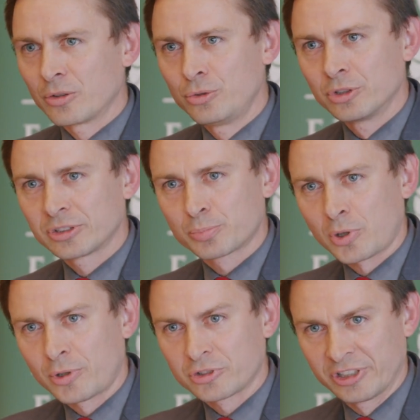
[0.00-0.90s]
use a
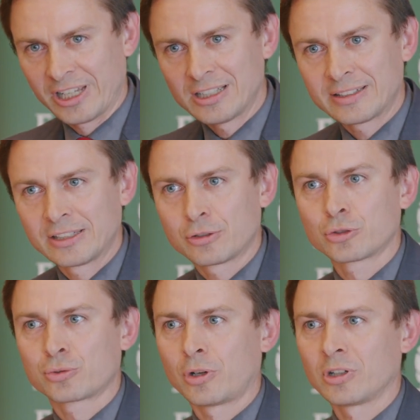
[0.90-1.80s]
proportionality
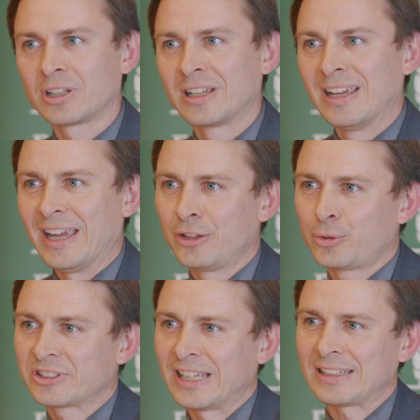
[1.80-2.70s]
control and
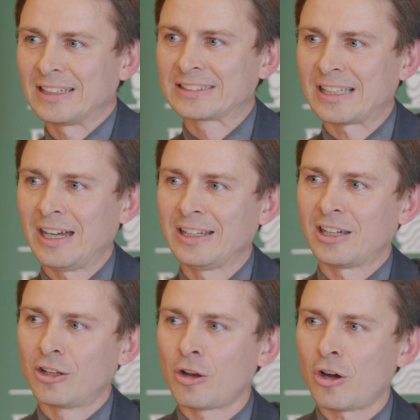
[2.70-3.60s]
to set
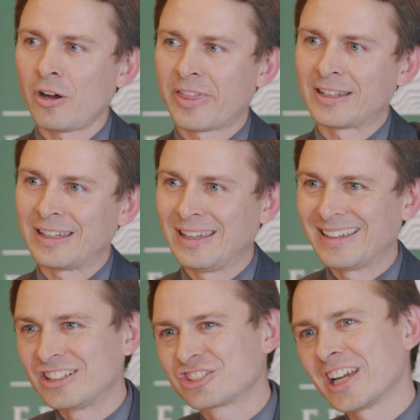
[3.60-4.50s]
aside a law that
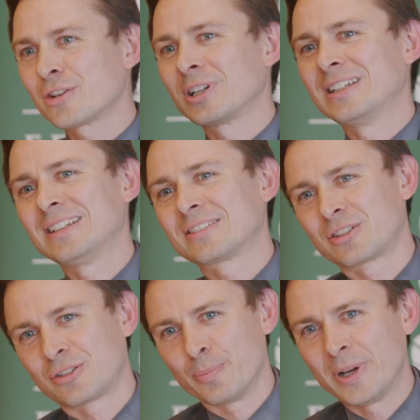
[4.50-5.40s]
in general is
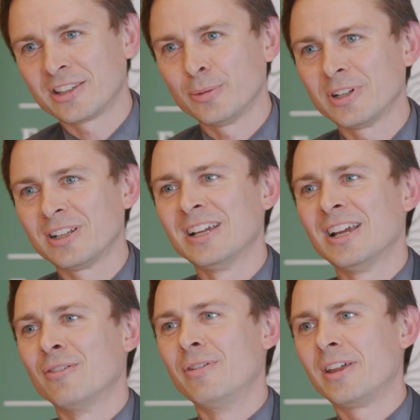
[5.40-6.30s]
compatible
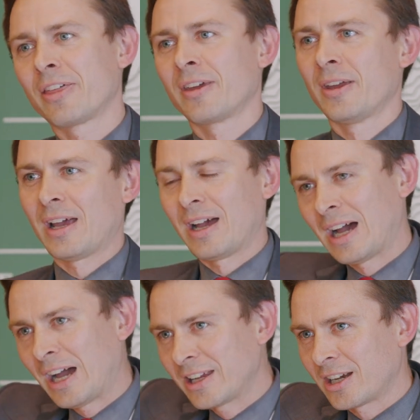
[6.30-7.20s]
with
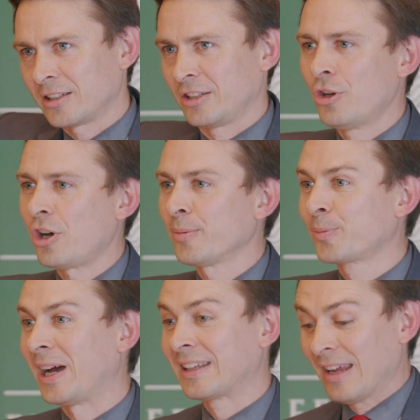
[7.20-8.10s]
higher
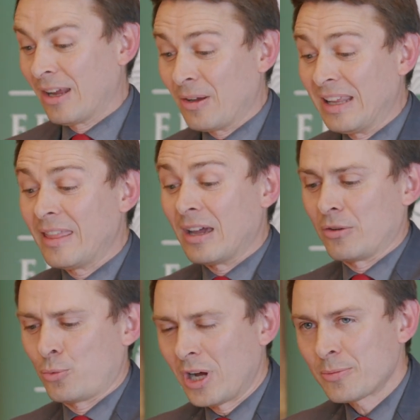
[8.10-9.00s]
norms, but in
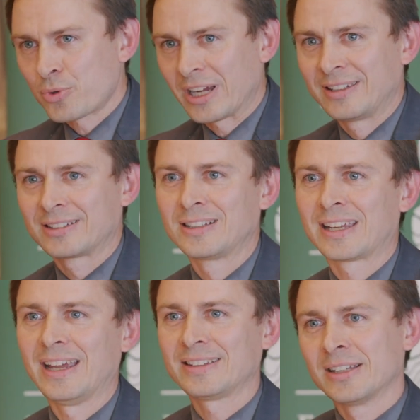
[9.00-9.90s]
one practical
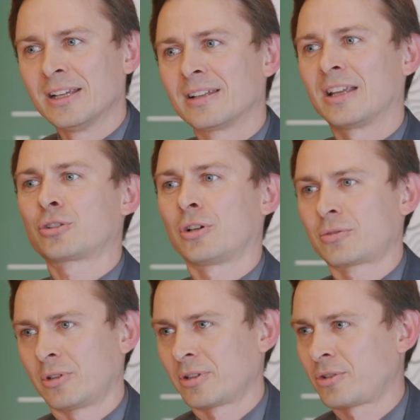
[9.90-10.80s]
case does
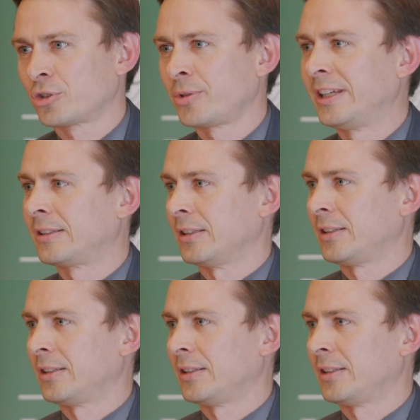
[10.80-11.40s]
contradict